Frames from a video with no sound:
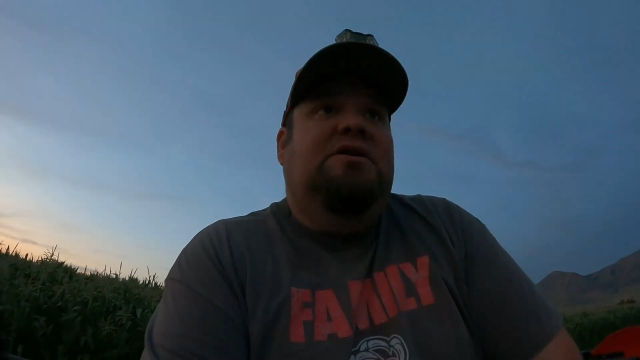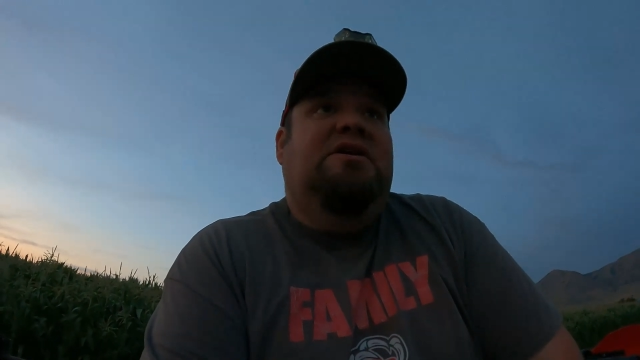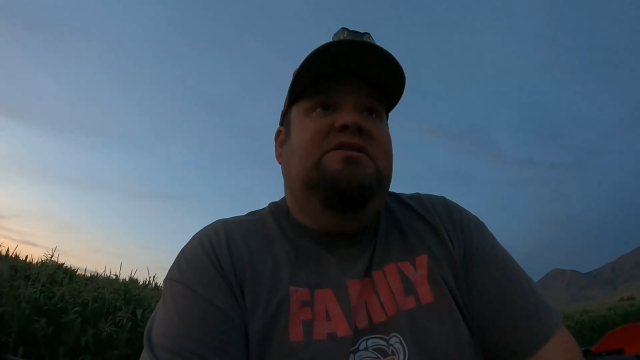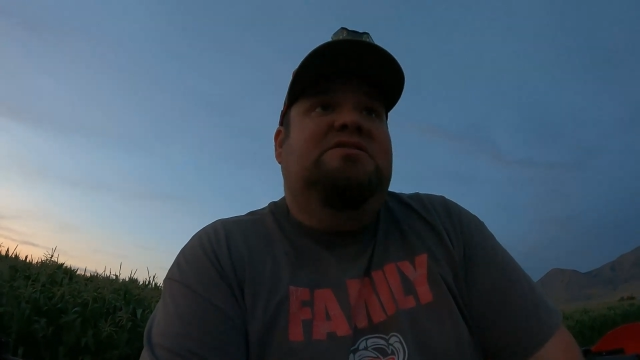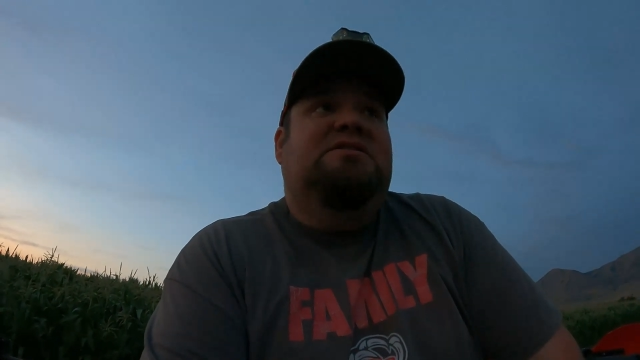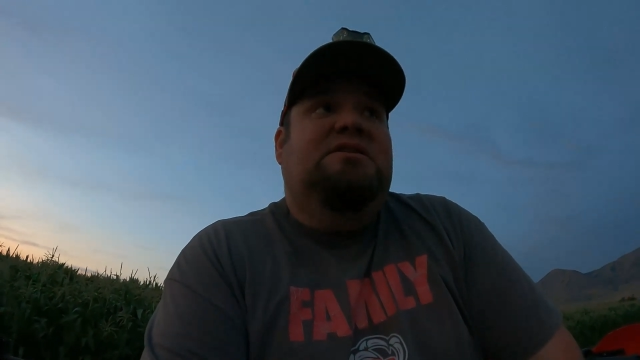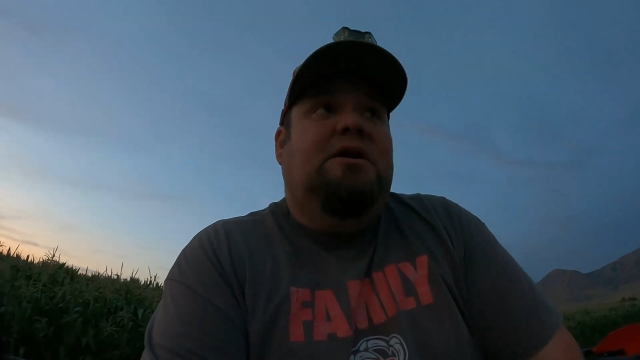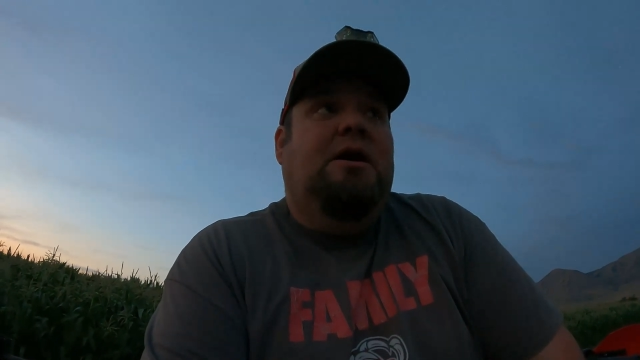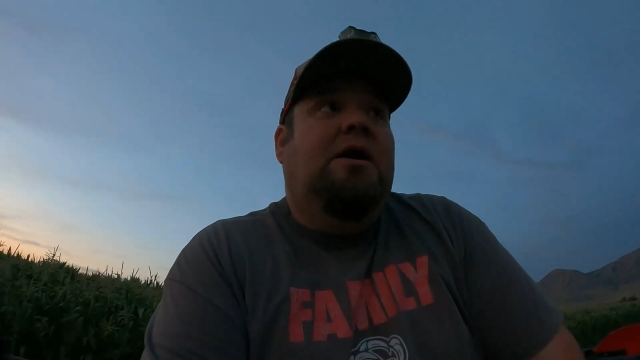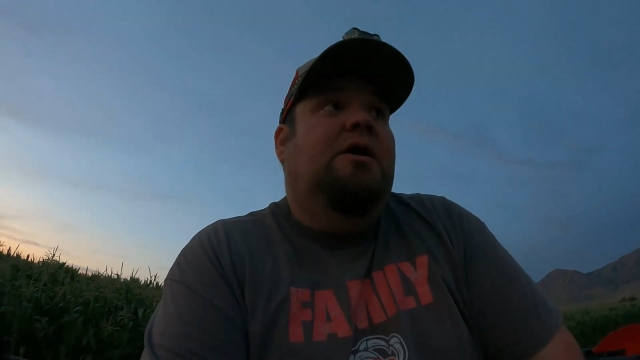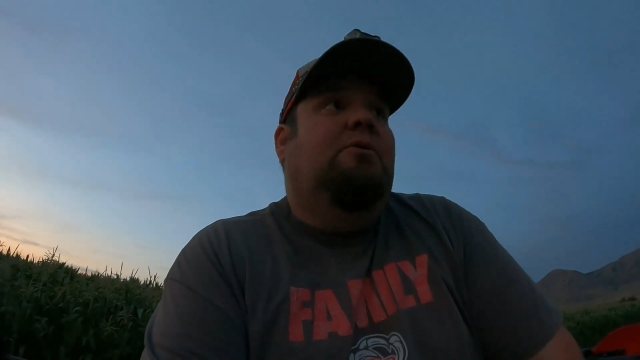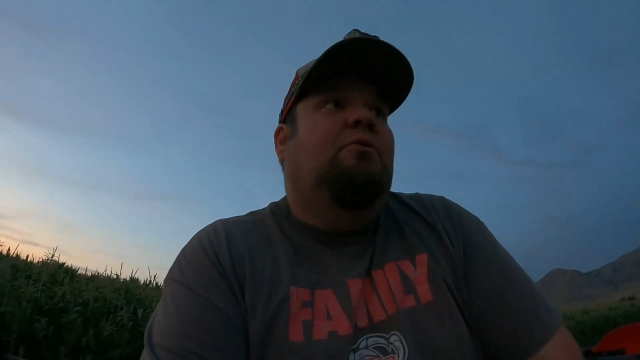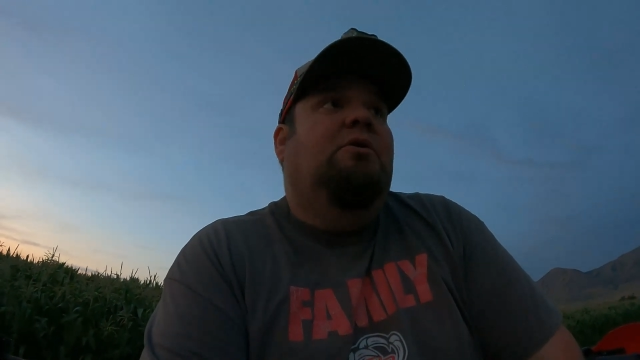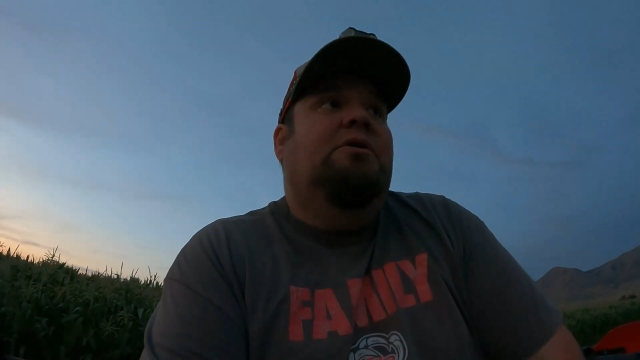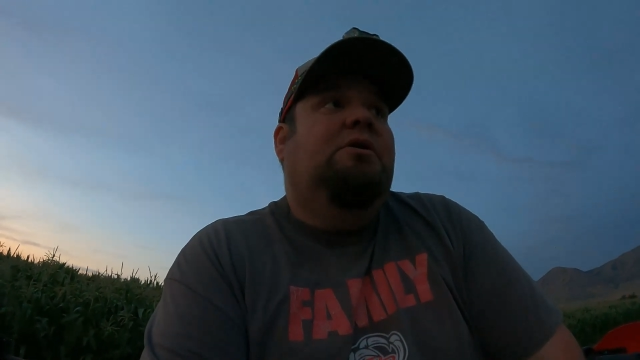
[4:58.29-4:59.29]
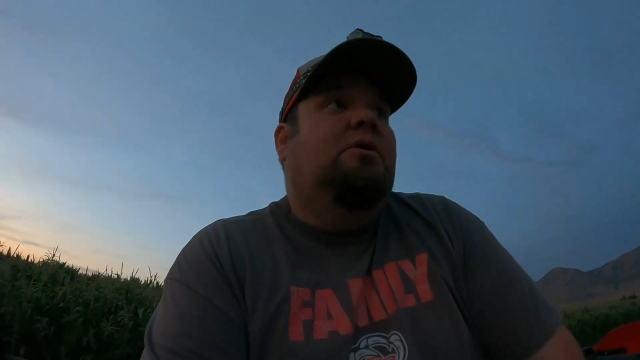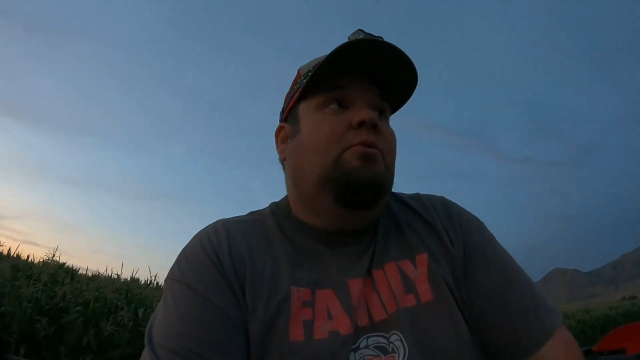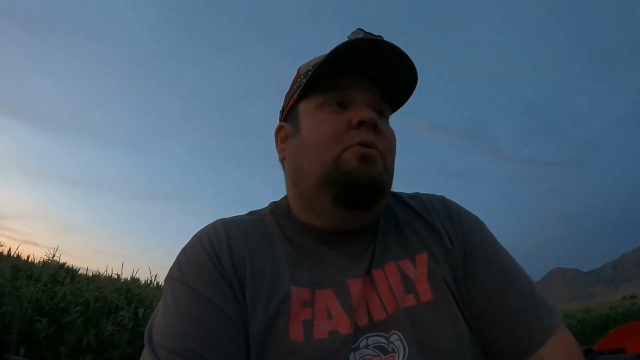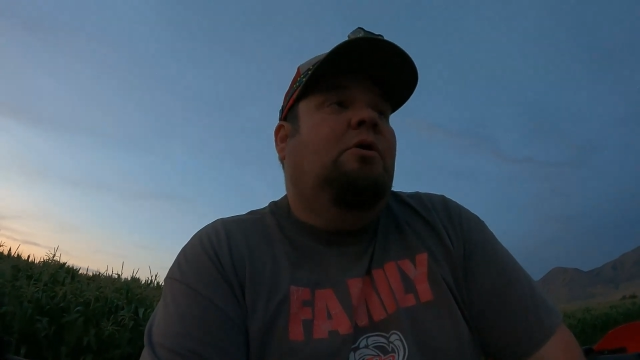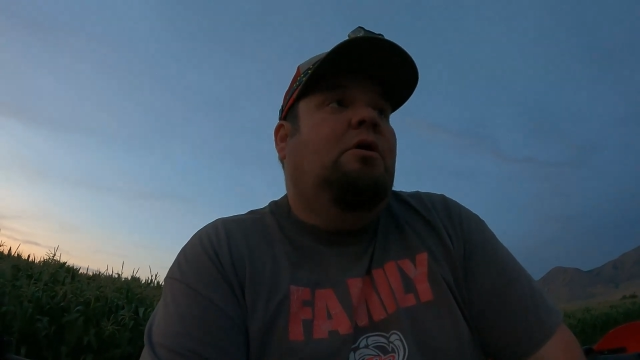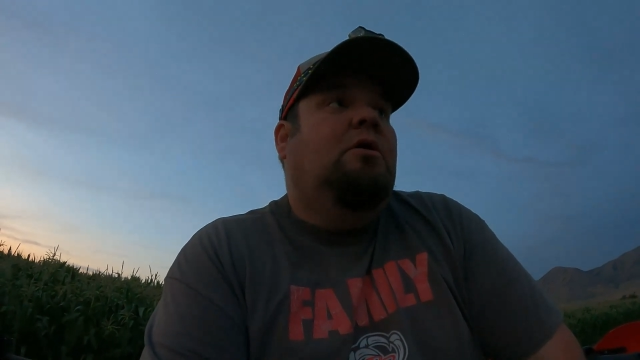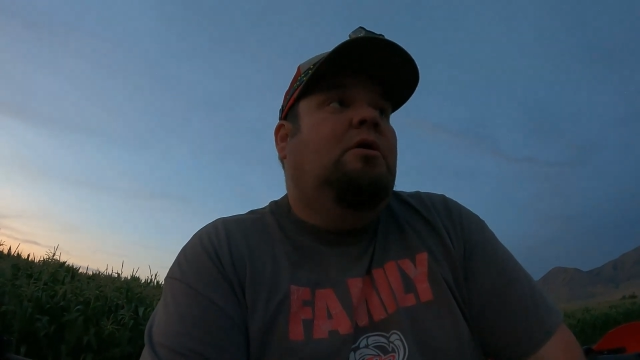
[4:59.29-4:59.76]
is done. We're
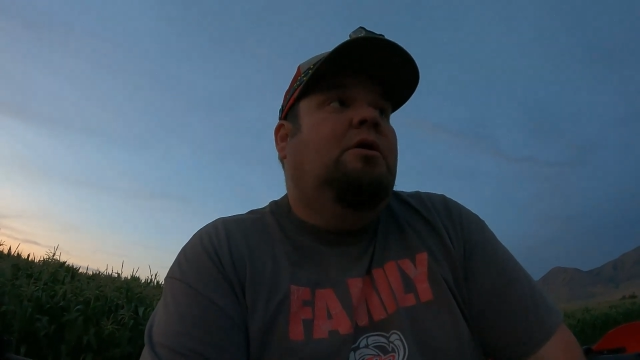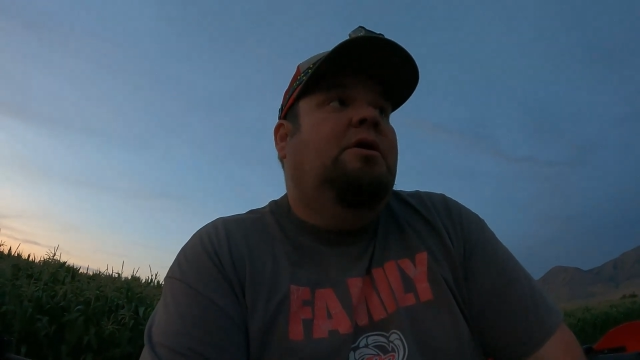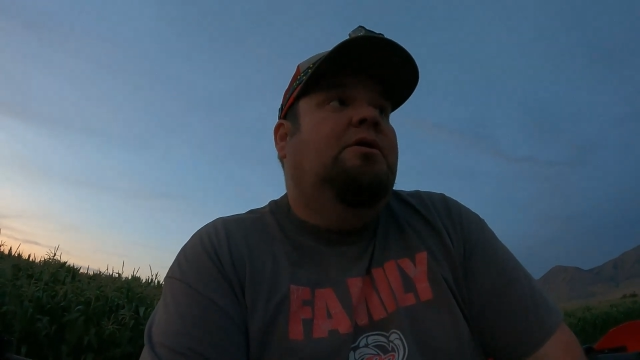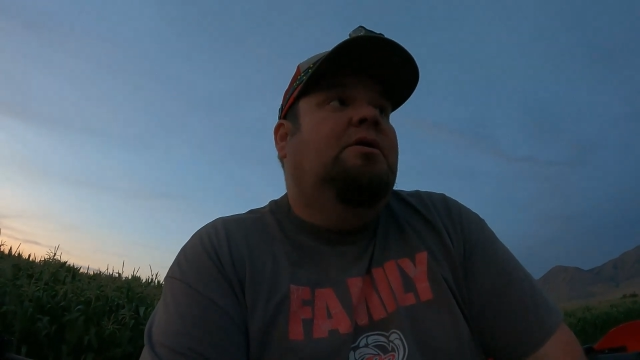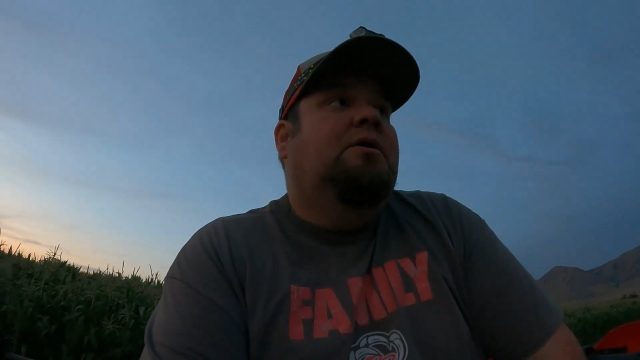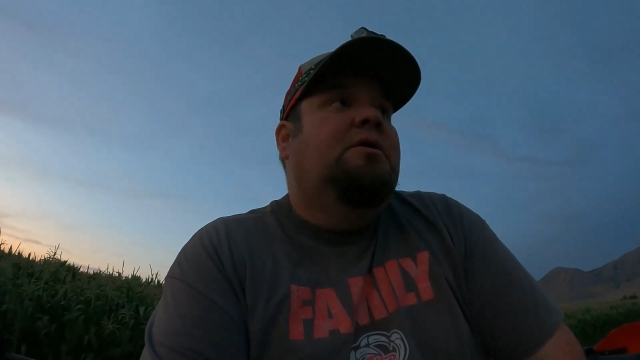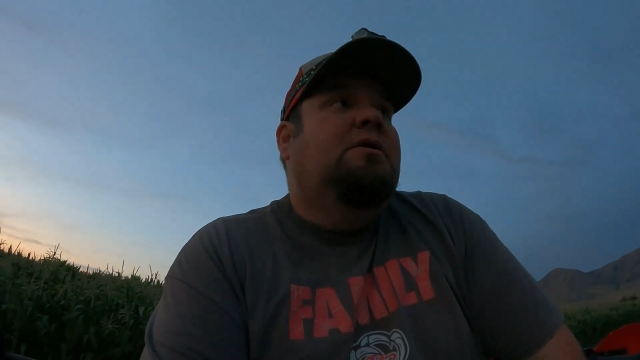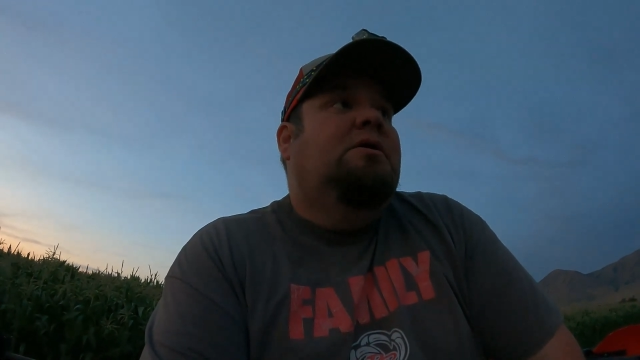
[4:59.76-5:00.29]
done watering it.